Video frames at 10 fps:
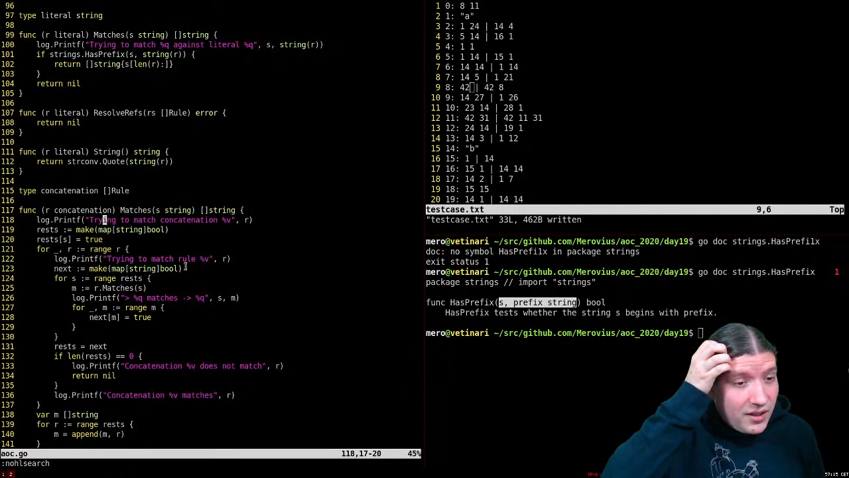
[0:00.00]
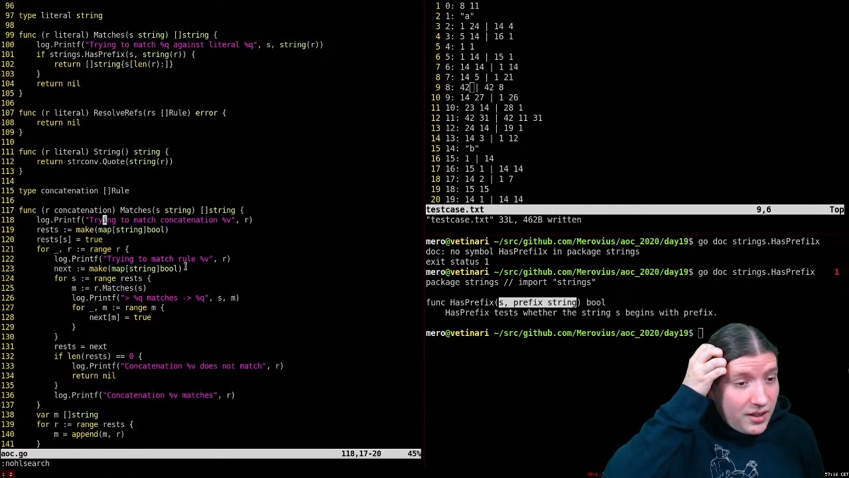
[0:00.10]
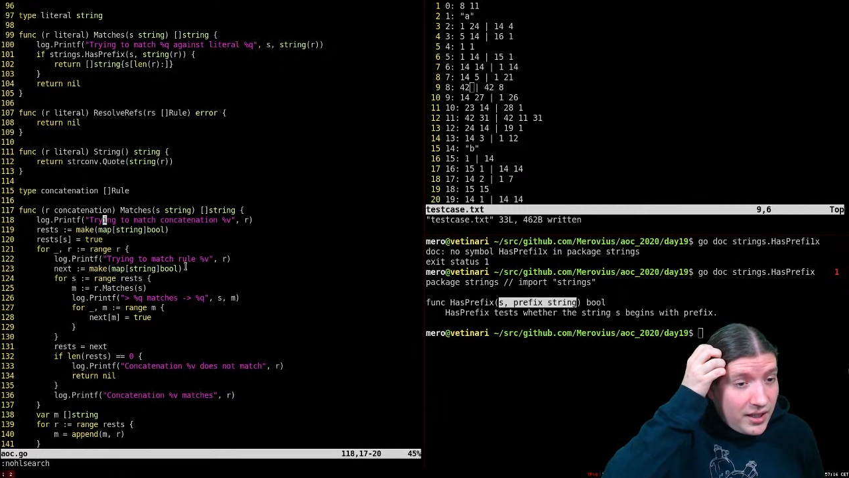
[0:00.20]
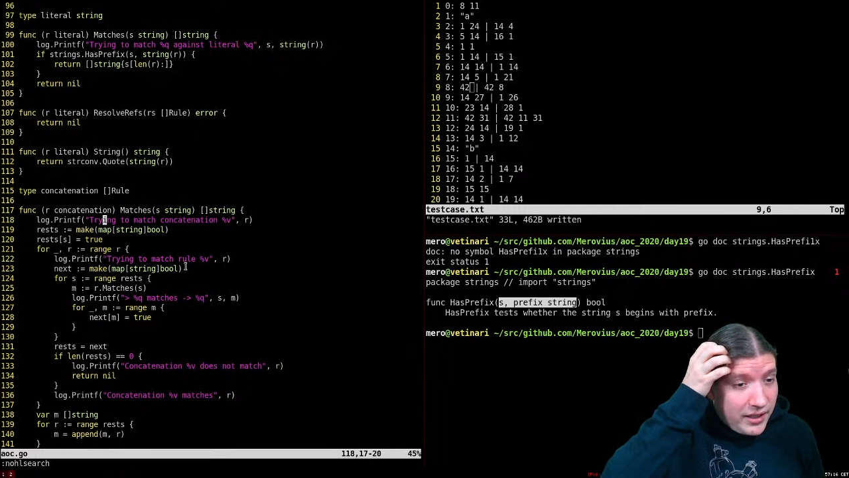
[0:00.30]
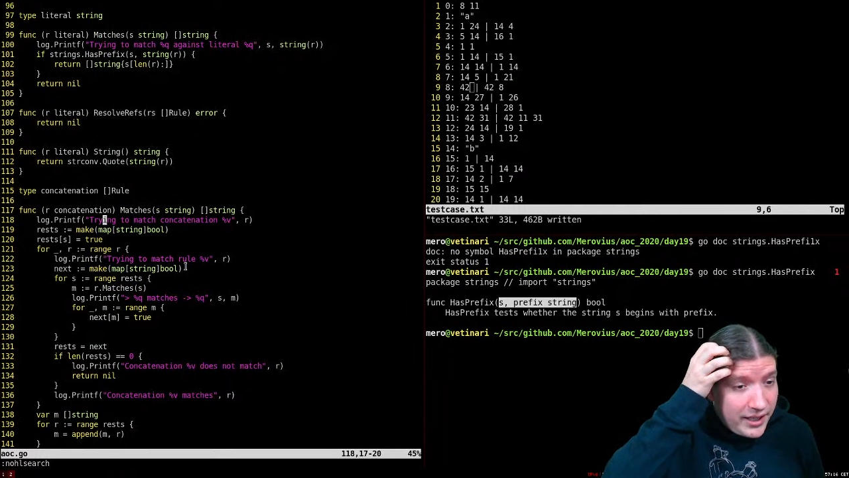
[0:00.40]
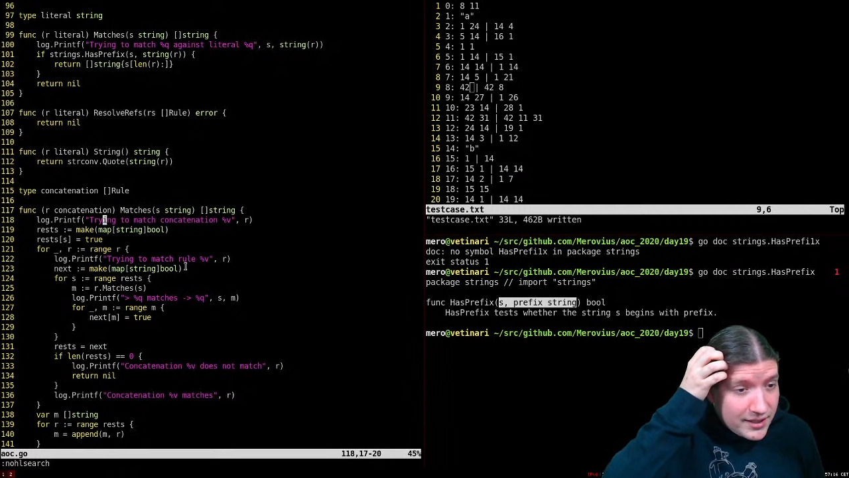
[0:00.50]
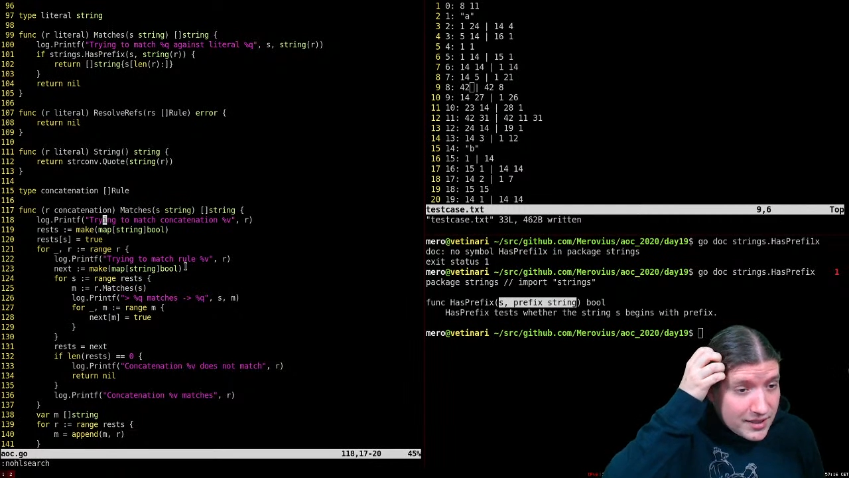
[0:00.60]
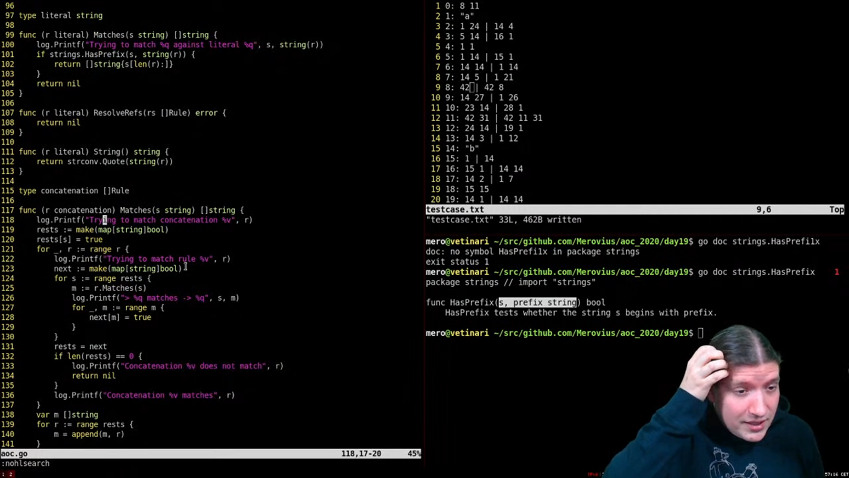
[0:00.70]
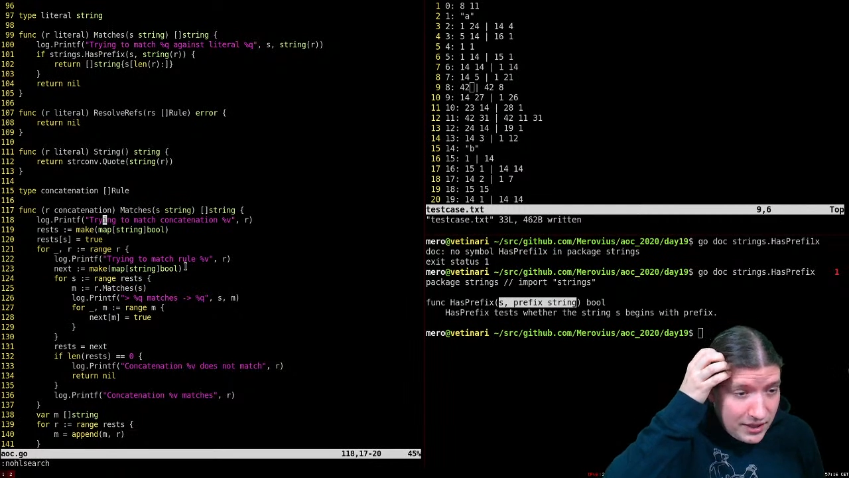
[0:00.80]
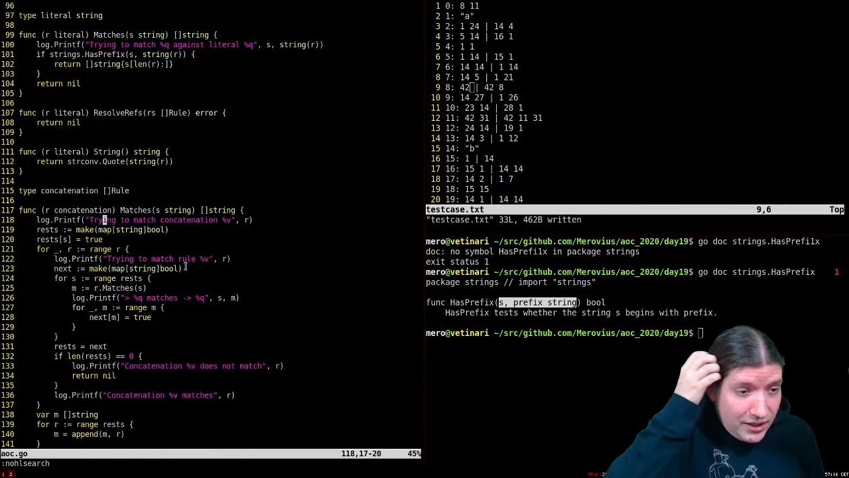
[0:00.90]
And let's
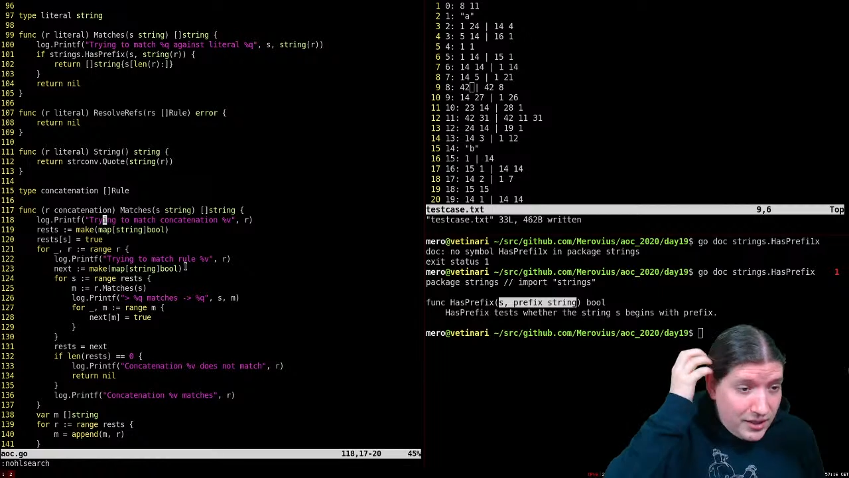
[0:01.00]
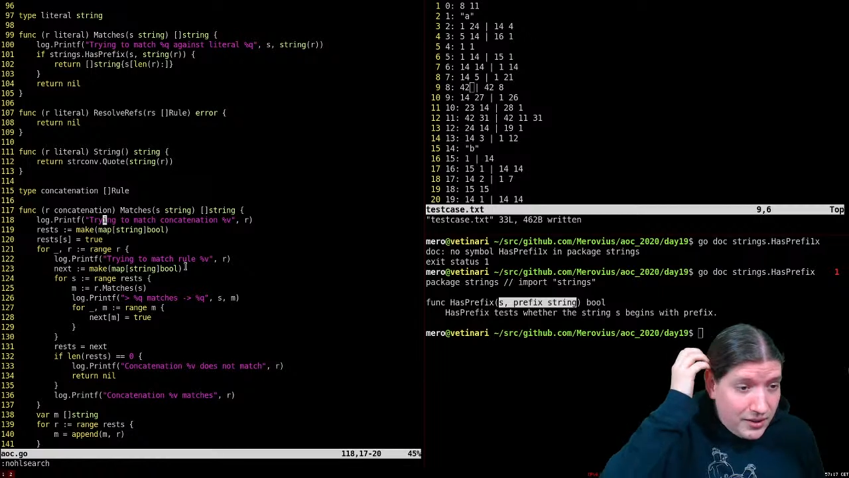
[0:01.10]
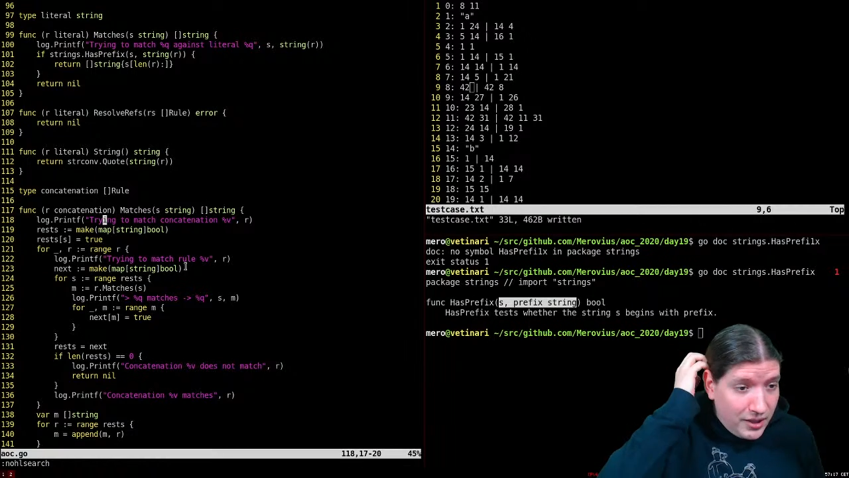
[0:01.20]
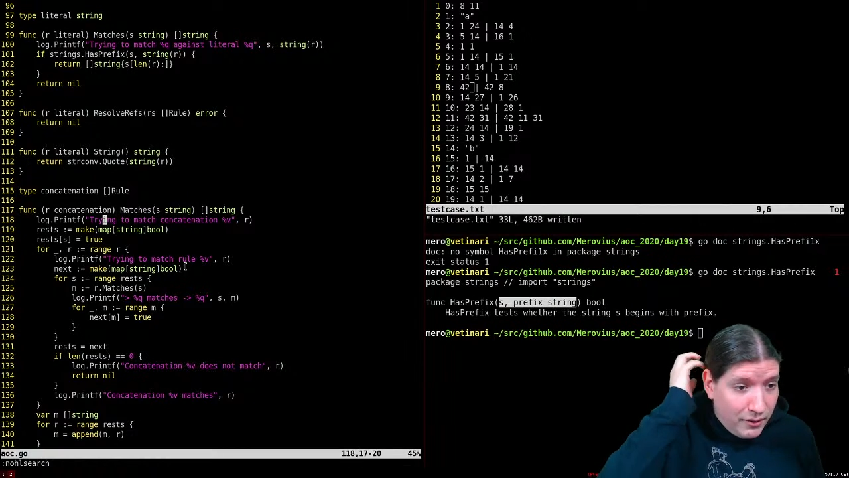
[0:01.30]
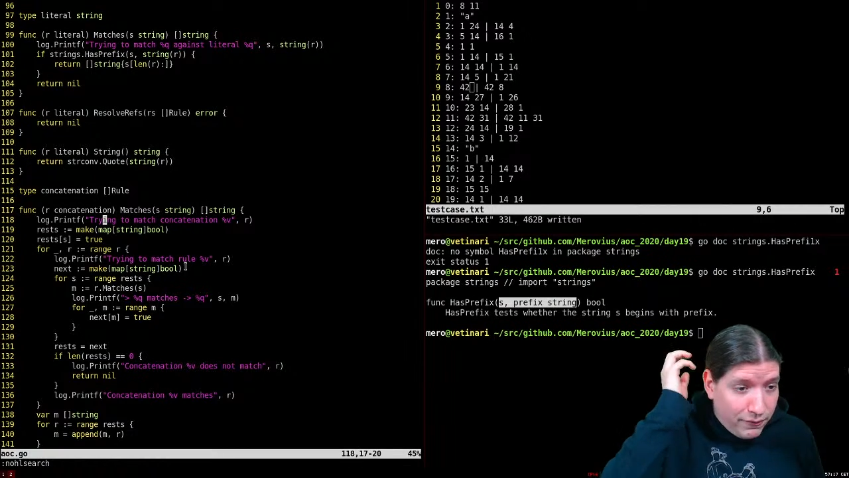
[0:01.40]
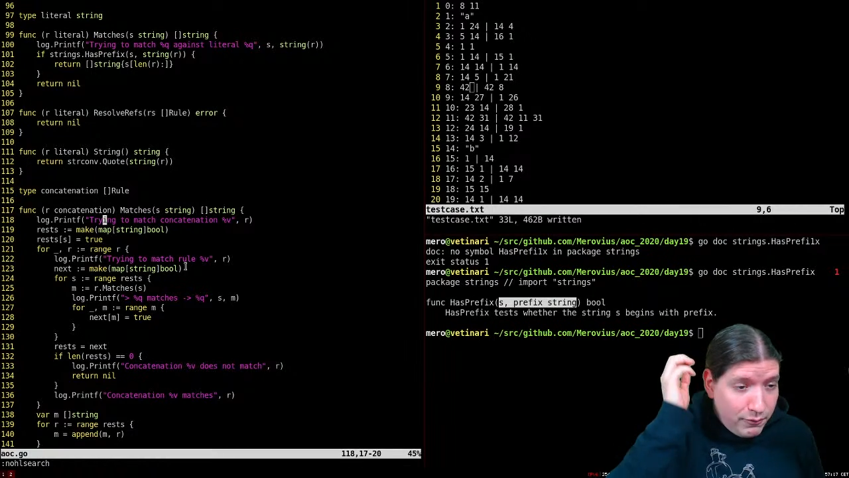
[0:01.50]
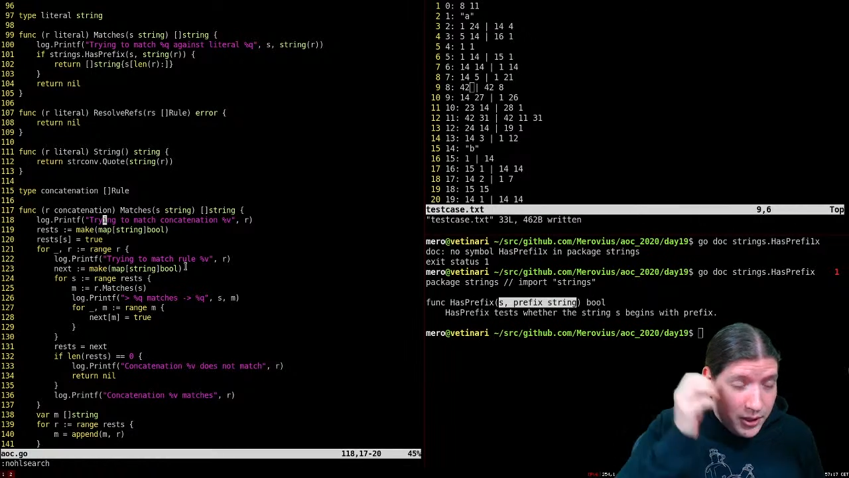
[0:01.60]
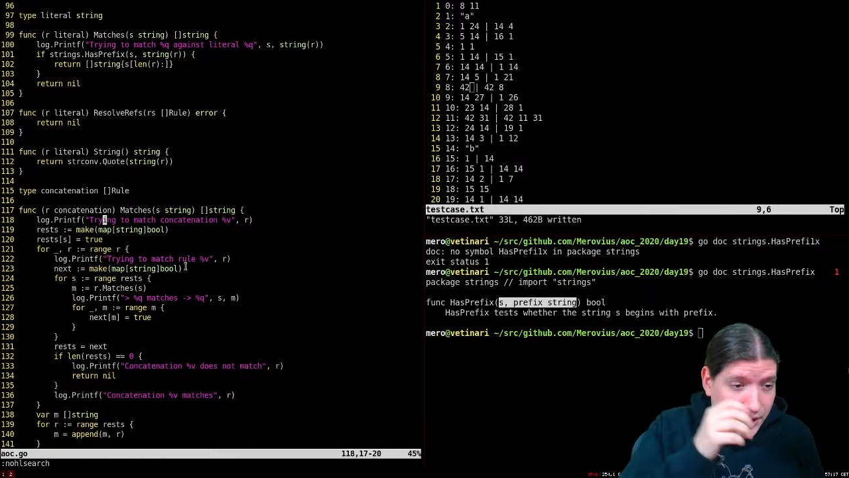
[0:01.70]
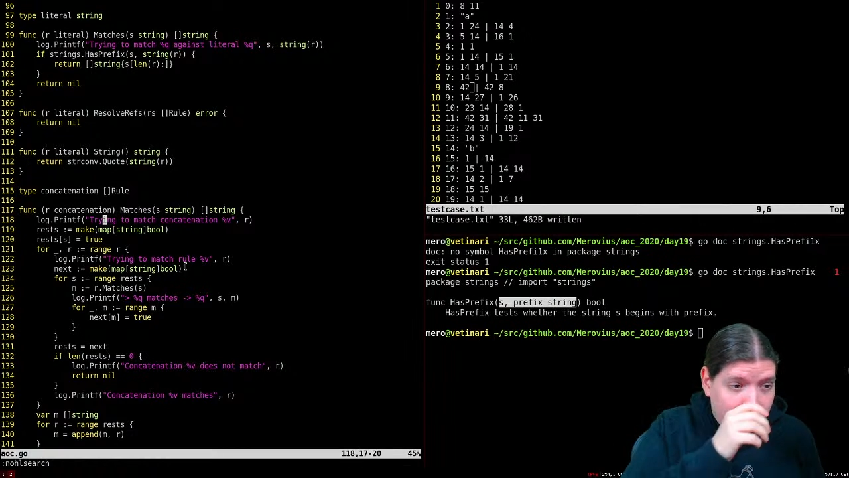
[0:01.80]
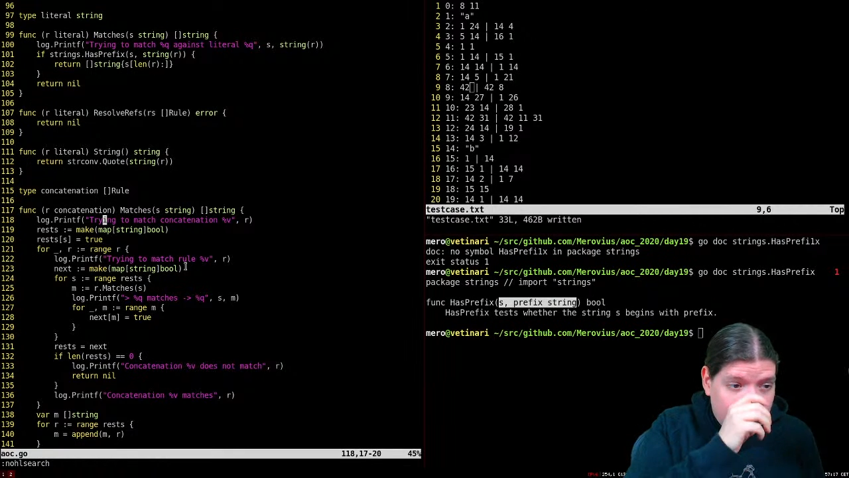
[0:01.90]
see if
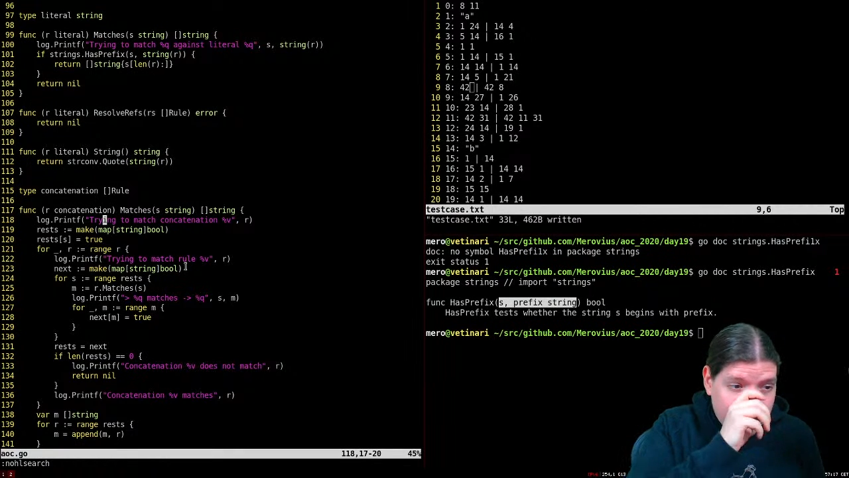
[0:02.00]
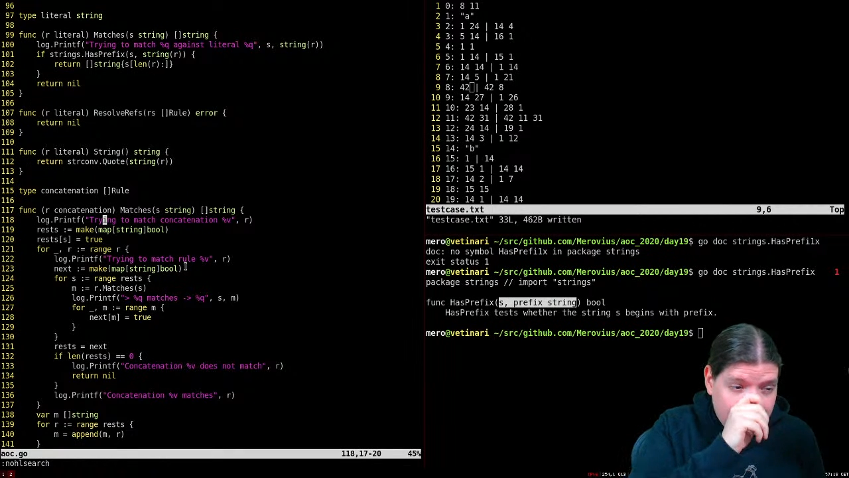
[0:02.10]
we